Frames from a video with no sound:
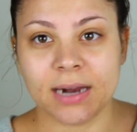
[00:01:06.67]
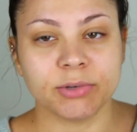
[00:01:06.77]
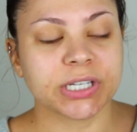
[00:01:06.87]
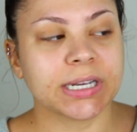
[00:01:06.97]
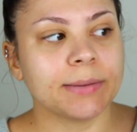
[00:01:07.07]
And
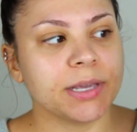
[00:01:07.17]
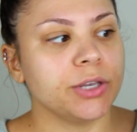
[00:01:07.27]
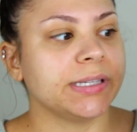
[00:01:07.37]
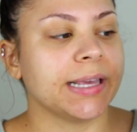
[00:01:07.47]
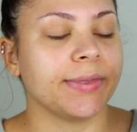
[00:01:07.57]
I'm just going to be
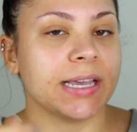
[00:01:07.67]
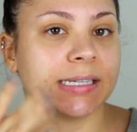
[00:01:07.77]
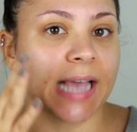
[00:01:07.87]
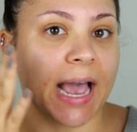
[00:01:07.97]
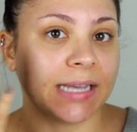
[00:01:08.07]
using
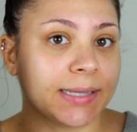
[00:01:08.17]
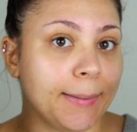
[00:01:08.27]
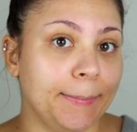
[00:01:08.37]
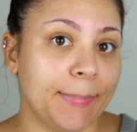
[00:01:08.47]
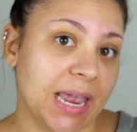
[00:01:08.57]
this as
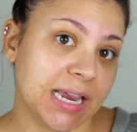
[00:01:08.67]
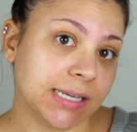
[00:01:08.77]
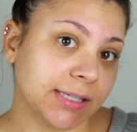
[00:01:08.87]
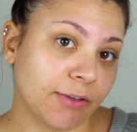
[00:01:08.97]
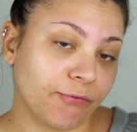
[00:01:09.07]
a
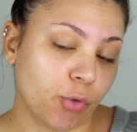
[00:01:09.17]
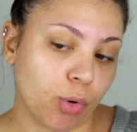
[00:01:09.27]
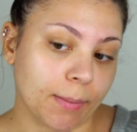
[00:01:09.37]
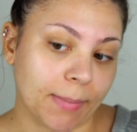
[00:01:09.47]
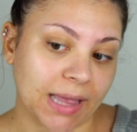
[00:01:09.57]
base
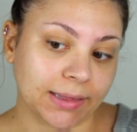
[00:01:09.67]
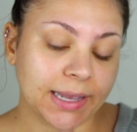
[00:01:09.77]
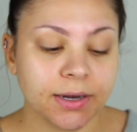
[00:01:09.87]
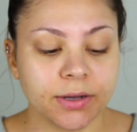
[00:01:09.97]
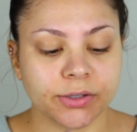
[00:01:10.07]
for my
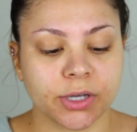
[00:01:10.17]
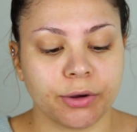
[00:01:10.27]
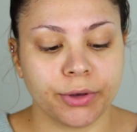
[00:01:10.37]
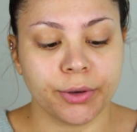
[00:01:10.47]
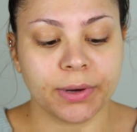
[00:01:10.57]
lid,
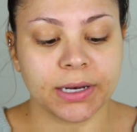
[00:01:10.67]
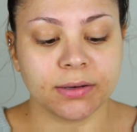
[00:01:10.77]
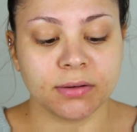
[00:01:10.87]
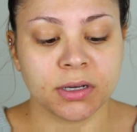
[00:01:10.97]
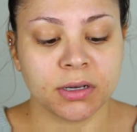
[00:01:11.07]
so you
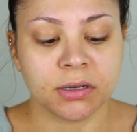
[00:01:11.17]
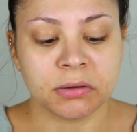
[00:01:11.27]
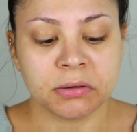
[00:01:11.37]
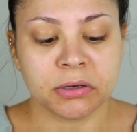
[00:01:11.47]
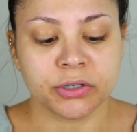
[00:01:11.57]
can
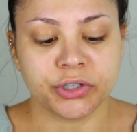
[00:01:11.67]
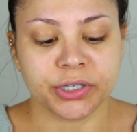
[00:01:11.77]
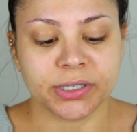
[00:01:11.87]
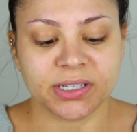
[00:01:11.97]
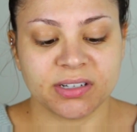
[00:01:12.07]

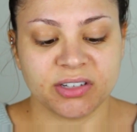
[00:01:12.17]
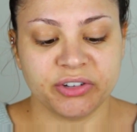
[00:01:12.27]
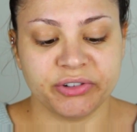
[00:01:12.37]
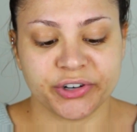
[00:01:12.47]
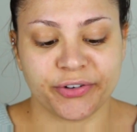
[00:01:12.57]
just
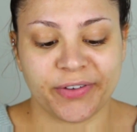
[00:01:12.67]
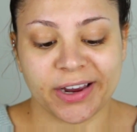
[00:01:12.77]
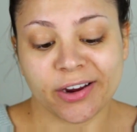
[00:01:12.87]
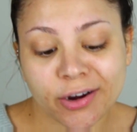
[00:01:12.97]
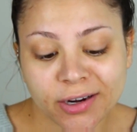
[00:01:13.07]
use your
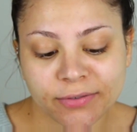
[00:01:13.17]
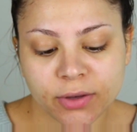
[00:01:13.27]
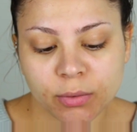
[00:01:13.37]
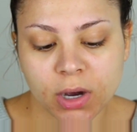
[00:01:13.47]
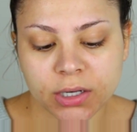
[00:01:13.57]
finger
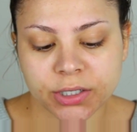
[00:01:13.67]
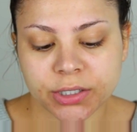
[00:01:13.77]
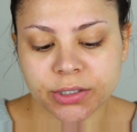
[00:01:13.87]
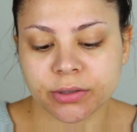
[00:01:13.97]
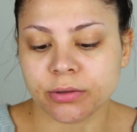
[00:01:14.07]
if you want
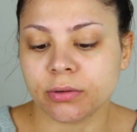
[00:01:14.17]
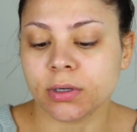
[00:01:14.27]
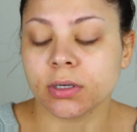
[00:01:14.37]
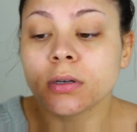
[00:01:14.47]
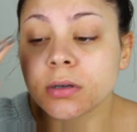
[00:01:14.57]
to